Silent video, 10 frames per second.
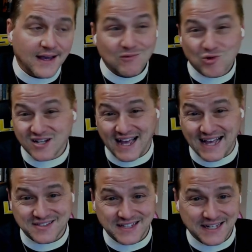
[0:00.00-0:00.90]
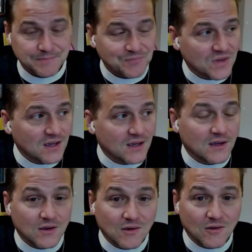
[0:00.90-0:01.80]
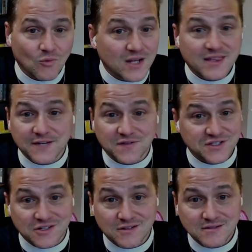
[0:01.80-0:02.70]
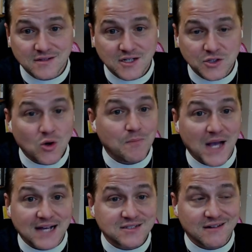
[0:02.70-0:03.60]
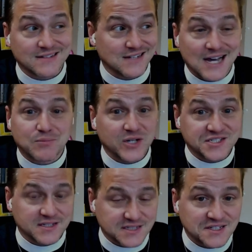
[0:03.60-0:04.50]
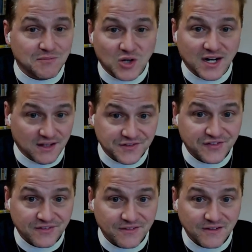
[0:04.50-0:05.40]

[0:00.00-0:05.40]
And one last thing. One thing for certain, your pastor is not preaching to someone else.